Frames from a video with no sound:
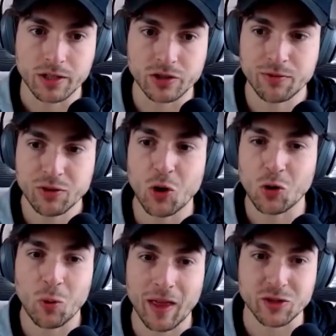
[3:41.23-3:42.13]
Because if you don't
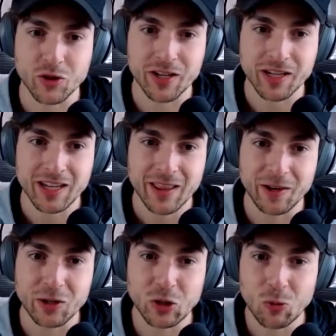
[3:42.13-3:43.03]
go on that journey,
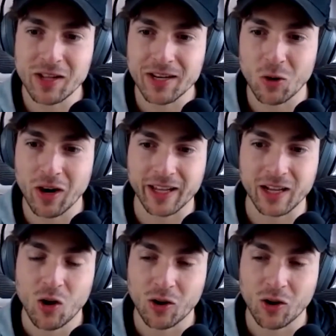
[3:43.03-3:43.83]
then you don't really know, like,